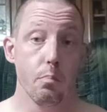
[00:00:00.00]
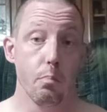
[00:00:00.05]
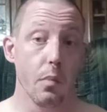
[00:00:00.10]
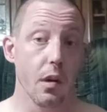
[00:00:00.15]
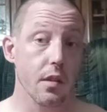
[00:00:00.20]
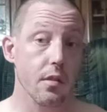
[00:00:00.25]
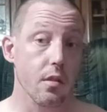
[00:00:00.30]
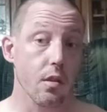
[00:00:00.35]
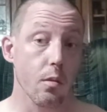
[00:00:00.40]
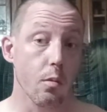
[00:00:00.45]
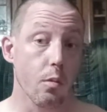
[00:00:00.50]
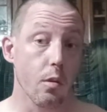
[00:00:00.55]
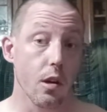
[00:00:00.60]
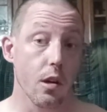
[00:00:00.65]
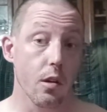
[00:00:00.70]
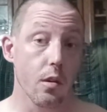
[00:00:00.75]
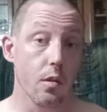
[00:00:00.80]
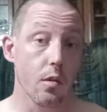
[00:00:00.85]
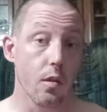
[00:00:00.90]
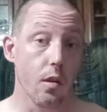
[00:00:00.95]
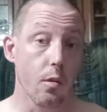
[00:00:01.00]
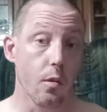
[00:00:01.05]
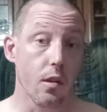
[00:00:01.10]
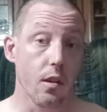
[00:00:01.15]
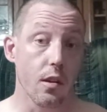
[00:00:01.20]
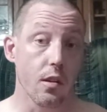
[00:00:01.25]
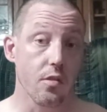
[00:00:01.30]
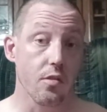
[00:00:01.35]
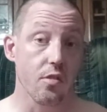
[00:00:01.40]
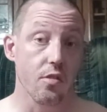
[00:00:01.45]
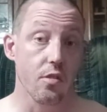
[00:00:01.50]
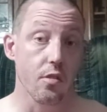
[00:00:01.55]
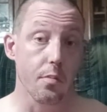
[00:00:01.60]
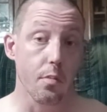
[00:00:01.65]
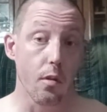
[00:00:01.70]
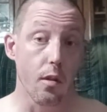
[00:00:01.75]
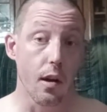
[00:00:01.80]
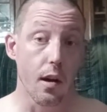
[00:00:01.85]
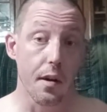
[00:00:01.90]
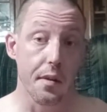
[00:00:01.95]
make the relationship
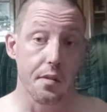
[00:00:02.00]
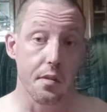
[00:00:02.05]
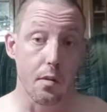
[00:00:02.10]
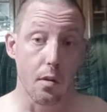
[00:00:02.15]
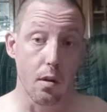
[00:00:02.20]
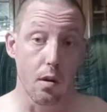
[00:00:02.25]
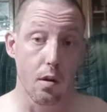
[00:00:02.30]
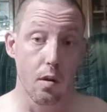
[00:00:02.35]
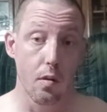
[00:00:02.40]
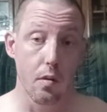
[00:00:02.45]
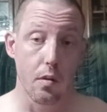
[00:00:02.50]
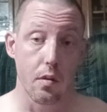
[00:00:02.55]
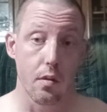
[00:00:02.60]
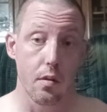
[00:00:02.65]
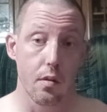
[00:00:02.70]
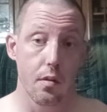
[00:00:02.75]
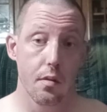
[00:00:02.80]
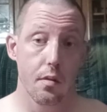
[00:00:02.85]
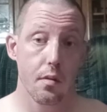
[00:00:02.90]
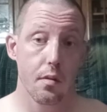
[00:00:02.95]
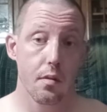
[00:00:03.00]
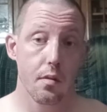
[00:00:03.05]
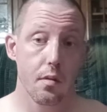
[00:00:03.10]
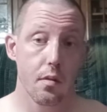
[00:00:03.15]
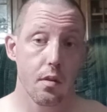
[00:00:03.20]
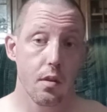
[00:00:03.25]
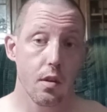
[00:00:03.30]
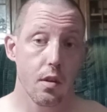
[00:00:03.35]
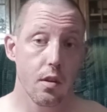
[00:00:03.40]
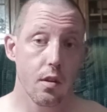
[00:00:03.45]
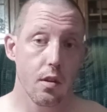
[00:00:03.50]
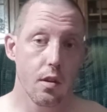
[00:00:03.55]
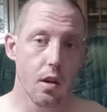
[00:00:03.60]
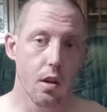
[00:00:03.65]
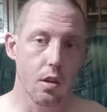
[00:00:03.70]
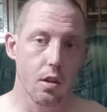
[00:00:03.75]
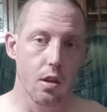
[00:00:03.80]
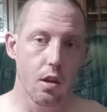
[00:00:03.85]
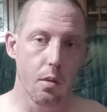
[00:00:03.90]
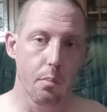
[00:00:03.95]
last longer
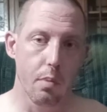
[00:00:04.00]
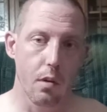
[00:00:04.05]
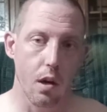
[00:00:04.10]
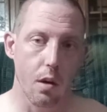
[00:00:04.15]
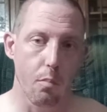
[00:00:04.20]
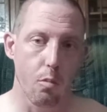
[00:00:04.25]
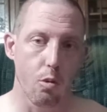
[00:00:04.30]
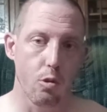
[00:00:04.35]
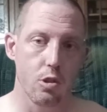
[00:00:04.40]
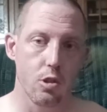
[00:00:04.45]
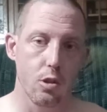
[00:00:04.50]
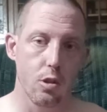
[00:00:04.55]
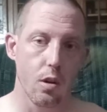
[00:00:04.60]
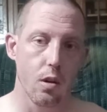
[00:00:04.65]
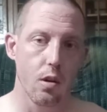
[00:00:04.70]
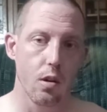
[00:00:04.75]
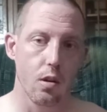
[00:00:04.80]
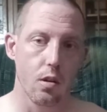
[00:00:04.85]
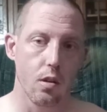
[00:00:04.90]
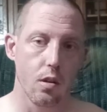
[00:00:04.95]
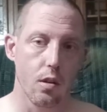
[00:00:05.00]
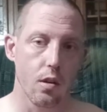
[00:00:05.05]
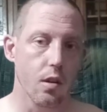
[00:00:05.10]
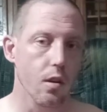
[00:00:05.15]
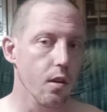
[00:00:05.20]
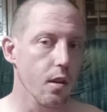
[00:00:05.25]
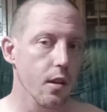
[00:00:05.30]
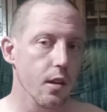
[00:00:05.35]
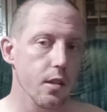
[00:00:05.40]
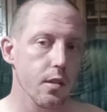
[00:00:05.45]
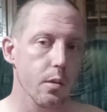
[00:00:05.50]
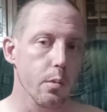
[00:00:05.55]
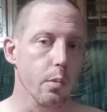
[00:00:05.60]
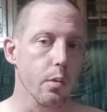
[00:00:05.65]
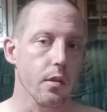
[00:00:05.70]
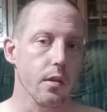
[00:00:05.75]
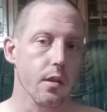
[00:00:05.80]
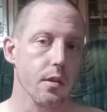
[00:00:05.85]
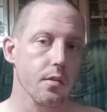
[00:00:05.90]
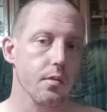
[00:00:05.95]
and come back more stronger in the
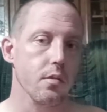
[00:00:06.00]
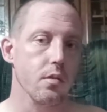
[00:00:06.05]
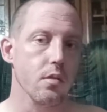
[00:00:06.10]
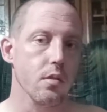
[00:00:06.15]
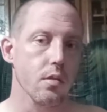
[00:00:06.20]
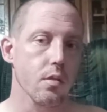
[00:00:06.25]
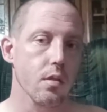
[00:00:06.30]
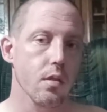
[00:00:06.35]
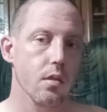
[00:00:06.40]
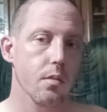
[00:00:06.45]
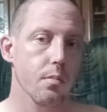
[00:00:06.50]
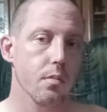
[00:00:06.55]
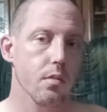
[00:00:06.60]
relationship.